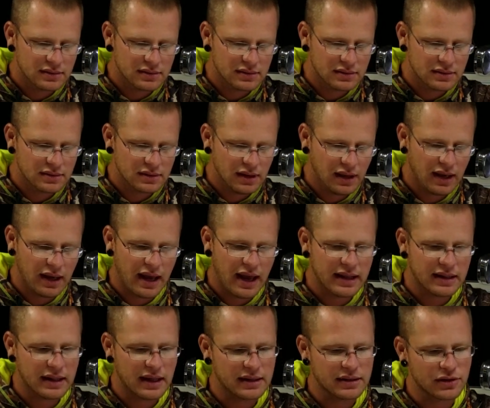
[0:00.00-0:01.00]
Yeah,
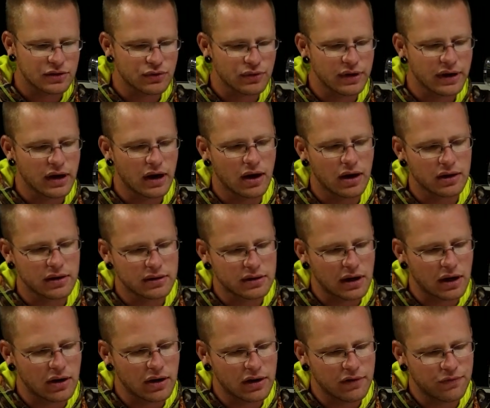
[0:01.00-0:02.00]
at the
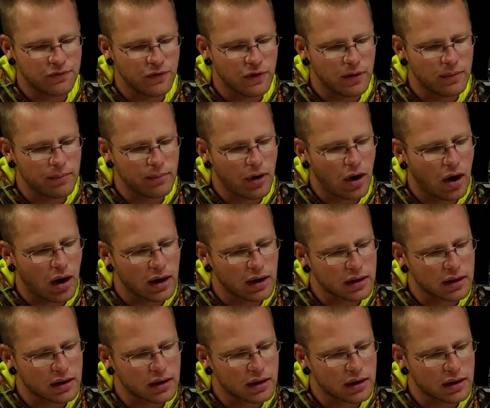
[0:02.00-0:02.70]
330 foot mark,